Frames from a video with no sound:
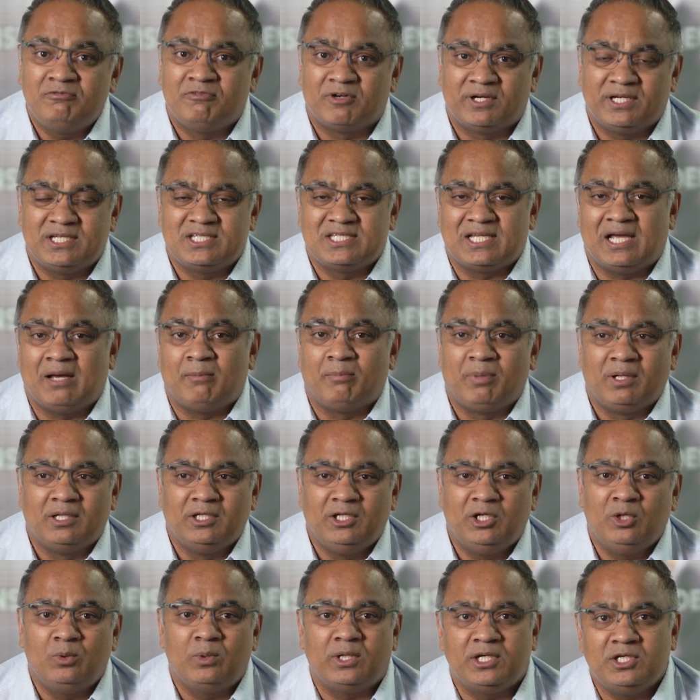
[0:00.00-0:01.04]
For example,
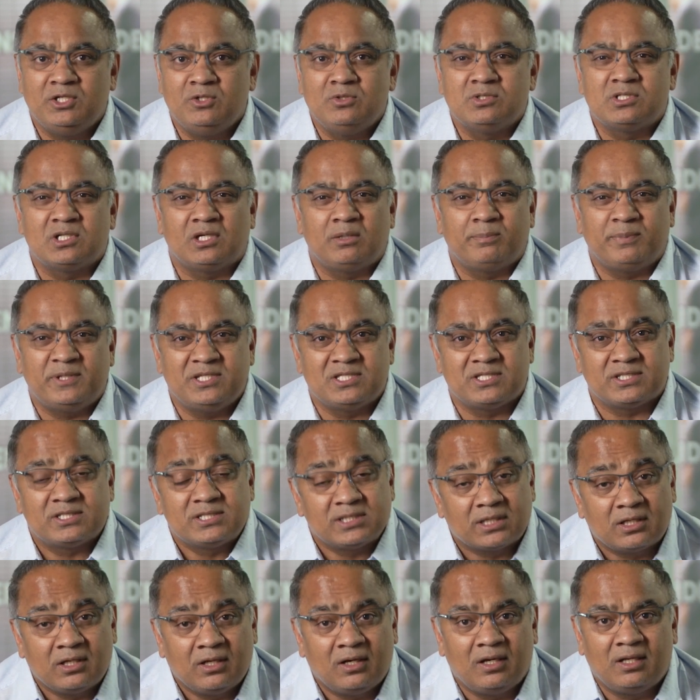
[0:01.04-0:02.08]
you are using a piece of
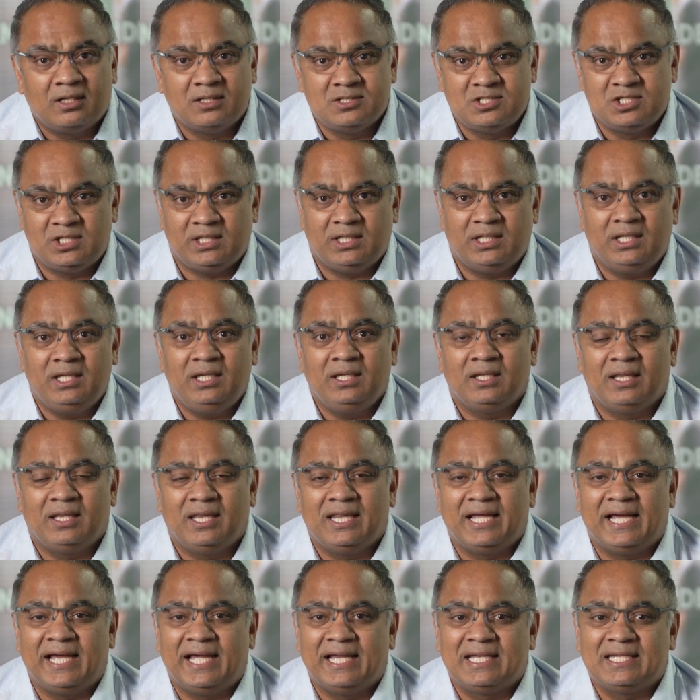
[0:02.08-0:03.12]
technology
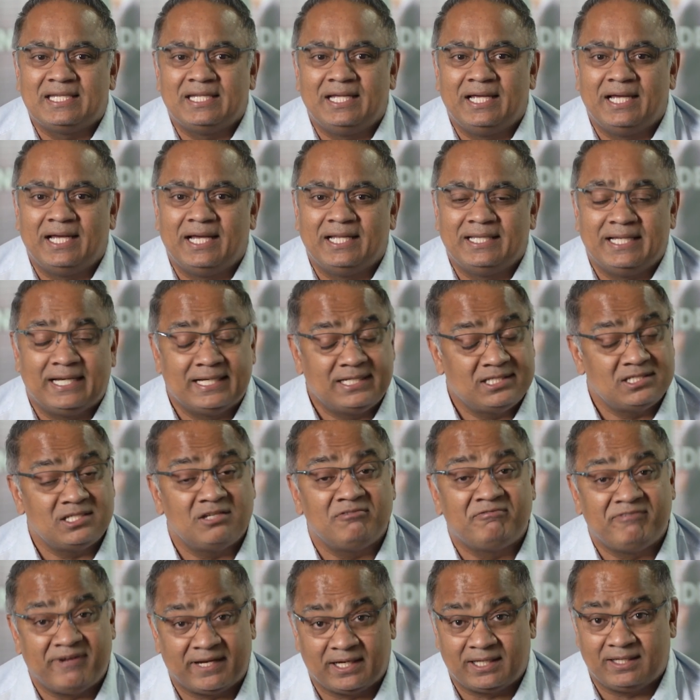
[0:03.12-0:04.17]
that is
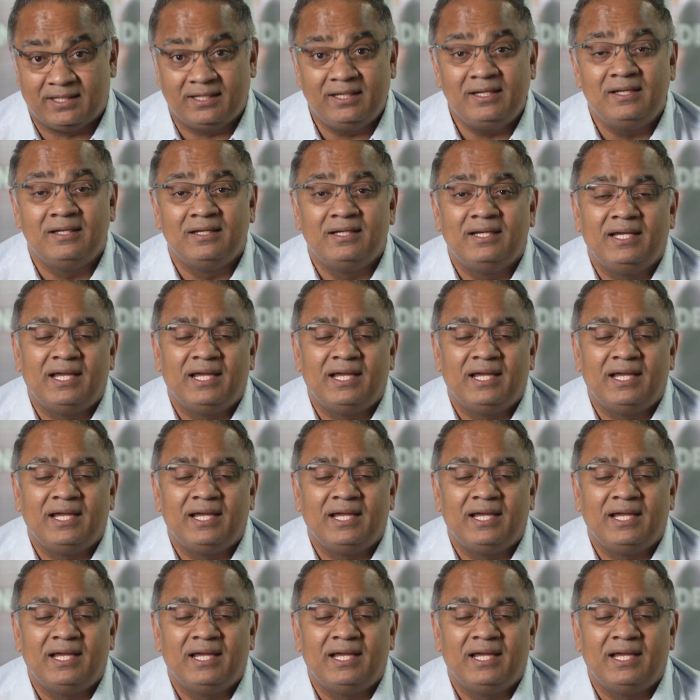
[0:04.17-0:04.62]
infected,